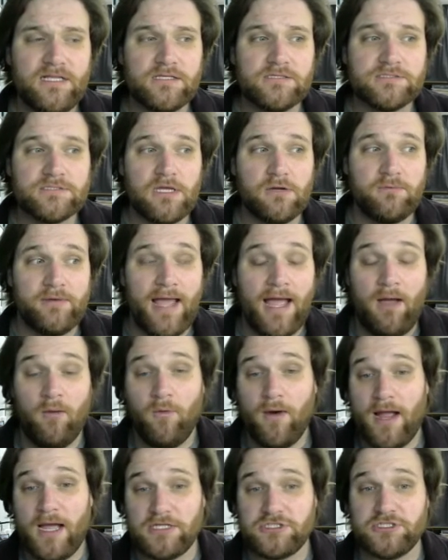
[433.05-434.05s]
So now
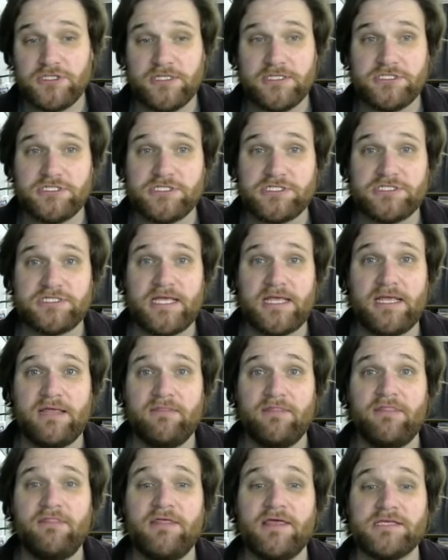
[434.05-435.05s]
we're actually just
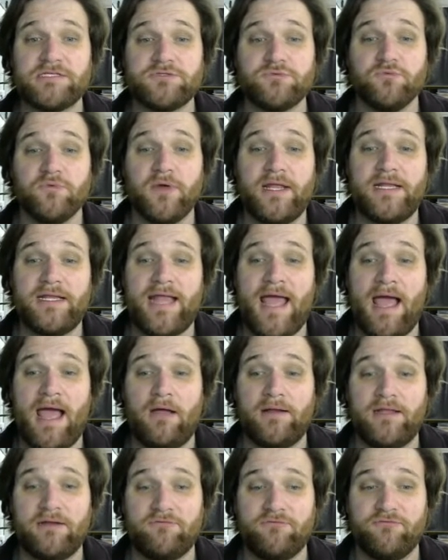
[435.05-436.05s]
seeing this written
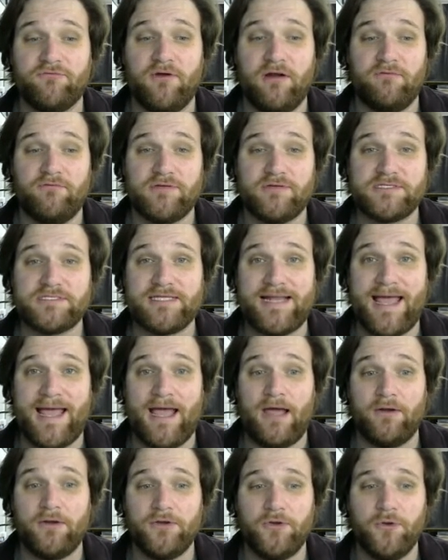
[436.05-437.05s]
out in front of us and
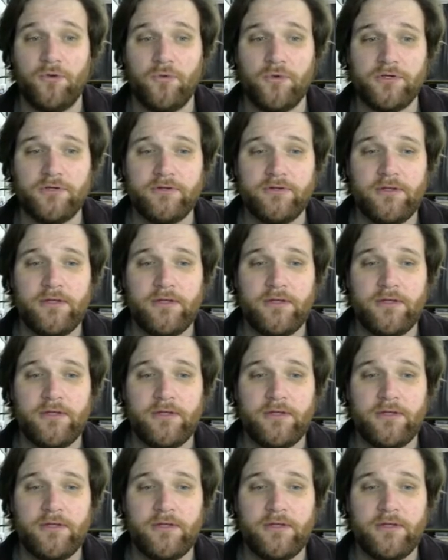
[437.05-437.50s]
how to do it.